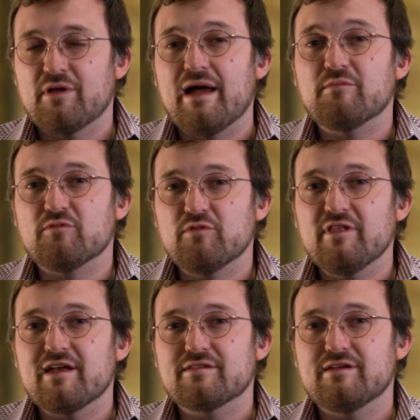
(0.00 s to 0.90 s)
But I'm
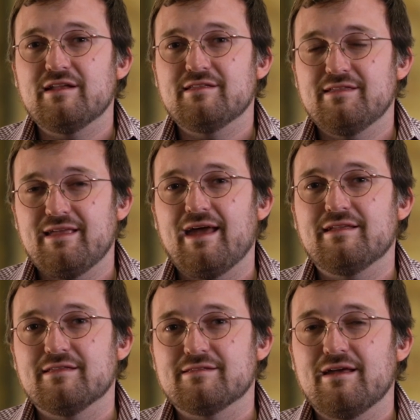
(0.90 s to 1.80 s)
really excited
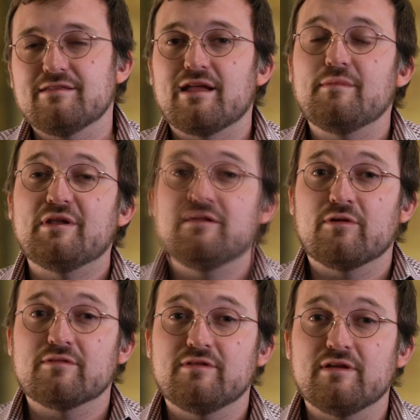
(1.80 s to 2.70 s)
today to say that I'm
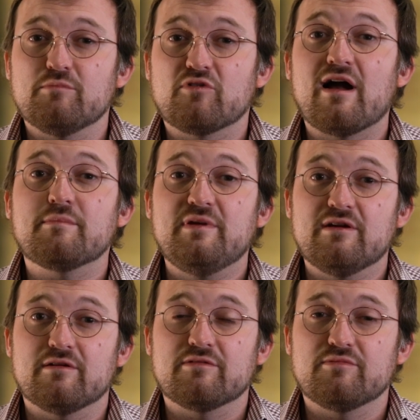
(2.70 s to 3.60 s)
endorsing Brock
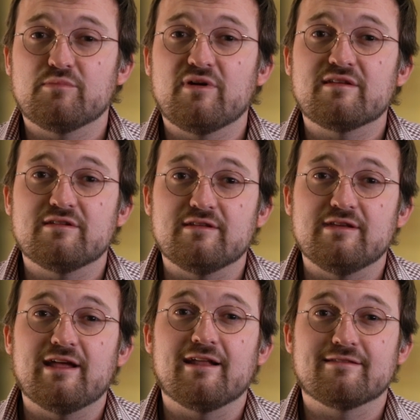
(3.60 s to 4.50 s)
Pierce for President of
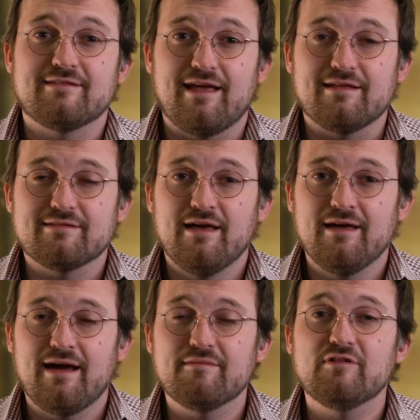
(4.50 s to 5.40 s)
the United States.
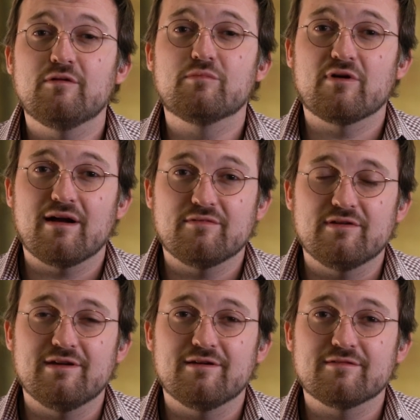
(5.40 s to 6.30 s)
I've known Brock
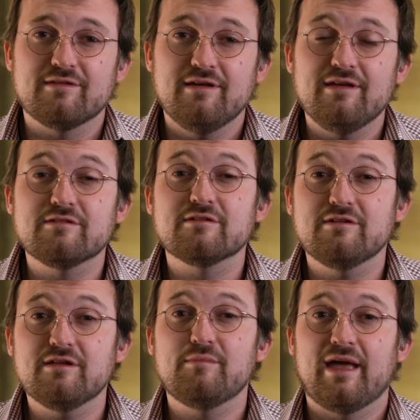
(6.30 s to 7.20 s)
for years. He's a
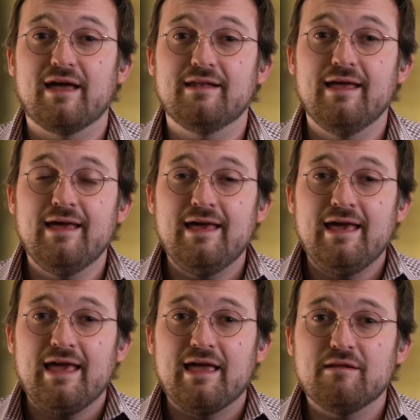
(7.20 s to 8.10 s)
good man.
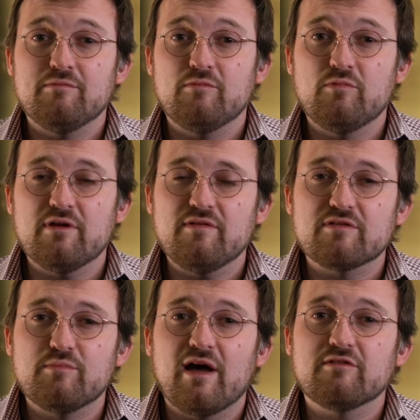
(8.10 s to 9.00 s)
And one of
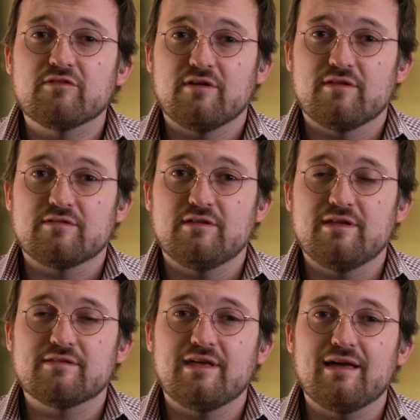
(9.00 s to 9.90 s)
his mantras in
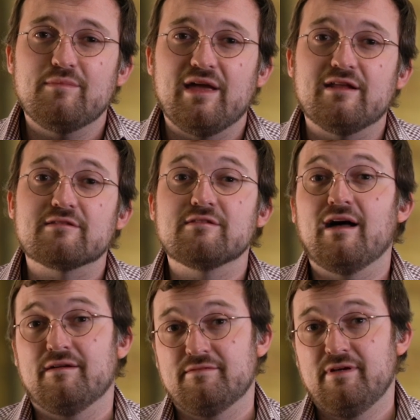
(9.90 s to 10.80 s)
his campaign is
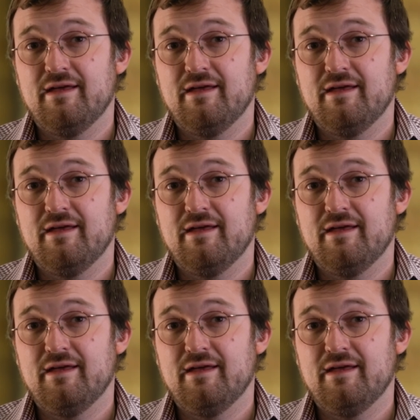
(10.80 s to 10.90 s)
love.